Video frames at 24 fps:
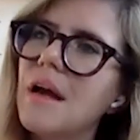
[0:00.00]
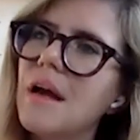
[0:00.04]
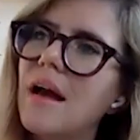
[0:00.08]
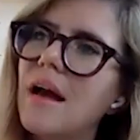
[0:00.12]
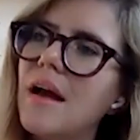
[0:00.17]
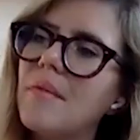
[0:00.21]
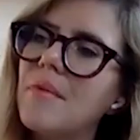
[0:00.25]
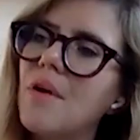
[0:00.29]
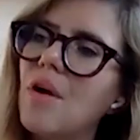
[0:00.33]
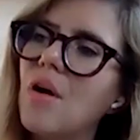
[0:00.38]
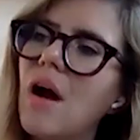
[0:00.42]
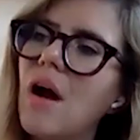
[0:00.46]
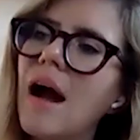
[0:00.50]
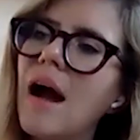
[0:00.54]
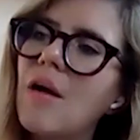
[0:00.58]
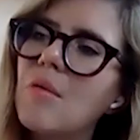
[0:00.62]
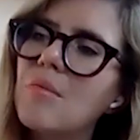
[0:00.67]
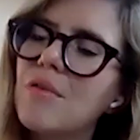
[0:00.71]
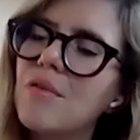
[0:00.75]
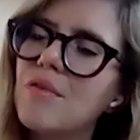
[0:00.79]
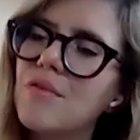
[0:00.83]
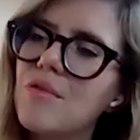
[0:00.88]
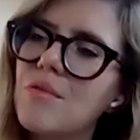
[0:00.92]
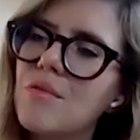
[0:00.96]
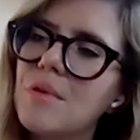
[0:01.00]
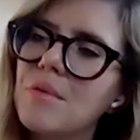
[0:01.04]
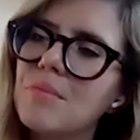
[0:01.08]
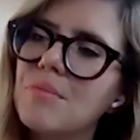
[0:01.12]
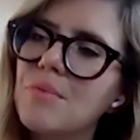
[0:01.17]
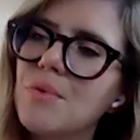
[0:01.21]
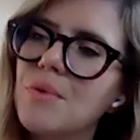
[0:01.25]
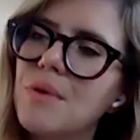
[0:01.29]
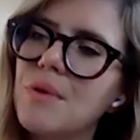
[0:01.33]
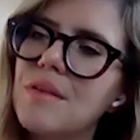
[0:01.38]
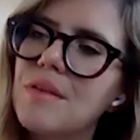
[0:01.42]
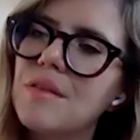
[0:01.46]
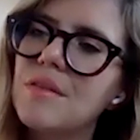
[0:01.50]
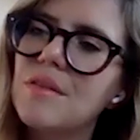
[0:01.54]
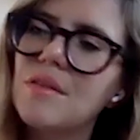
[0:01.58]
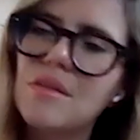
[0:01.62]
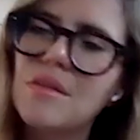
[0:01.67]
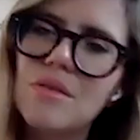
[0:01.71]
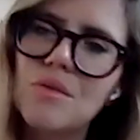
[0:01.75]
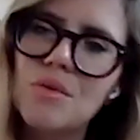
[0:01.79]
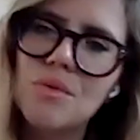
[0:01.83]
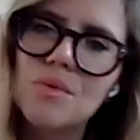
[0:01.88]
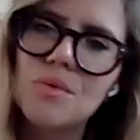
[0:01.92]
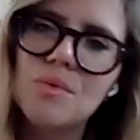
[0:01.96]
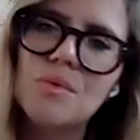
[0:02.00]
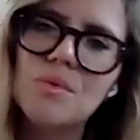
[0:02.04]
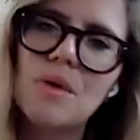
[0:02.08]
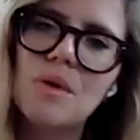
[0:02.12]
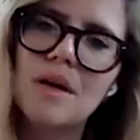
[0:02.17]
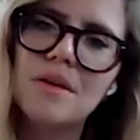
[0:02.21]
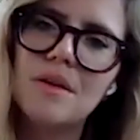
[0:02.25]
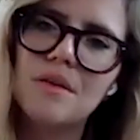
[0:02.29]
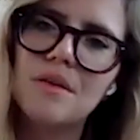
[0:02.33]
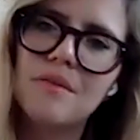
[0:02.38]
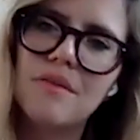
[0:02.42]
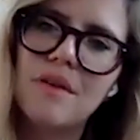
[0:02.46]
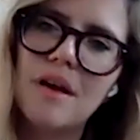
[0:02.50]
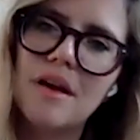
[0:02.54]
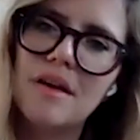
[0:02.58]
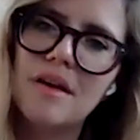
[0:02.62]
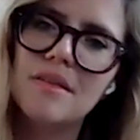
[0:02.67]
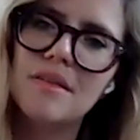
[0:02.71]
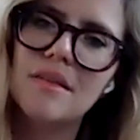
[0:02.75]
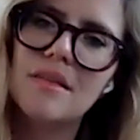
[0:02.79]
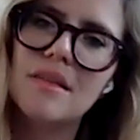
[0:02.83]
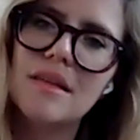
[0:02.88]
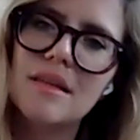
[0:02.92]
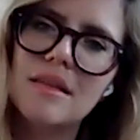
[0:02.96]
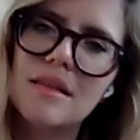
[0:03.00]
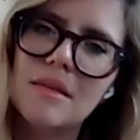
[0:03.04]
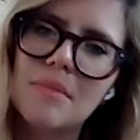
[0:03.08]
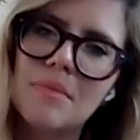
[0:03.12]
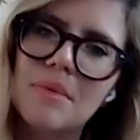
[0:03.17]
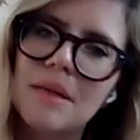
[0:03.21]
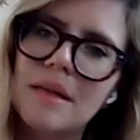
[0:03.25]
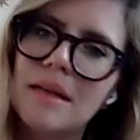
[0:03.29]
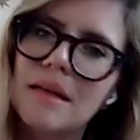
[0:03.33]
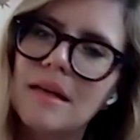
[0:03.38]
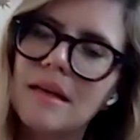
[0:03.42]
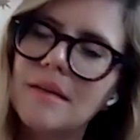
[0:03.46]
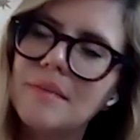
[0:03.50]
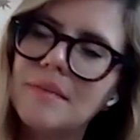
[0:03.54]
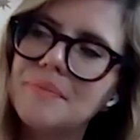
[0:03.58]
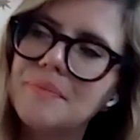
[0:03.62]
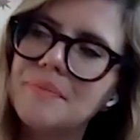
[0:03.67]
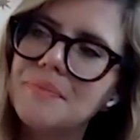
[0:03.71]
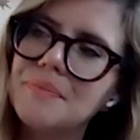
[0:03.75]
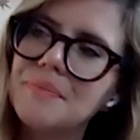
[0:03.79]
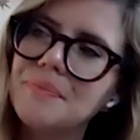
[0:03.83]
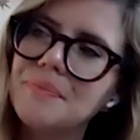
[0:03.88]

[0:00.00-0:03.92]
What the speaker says: are outperforming boys in school and university typically,